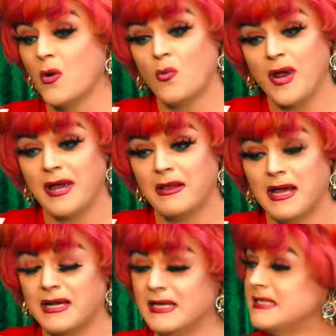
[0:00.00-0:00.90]

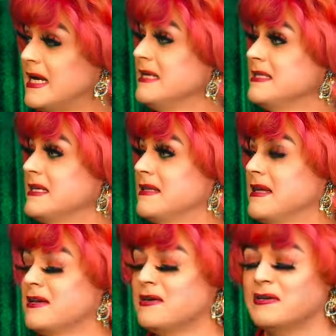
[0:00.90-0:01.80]
Well, I didn't taste it,
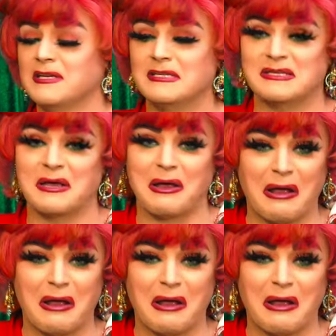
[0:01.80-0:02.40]
thank goodness.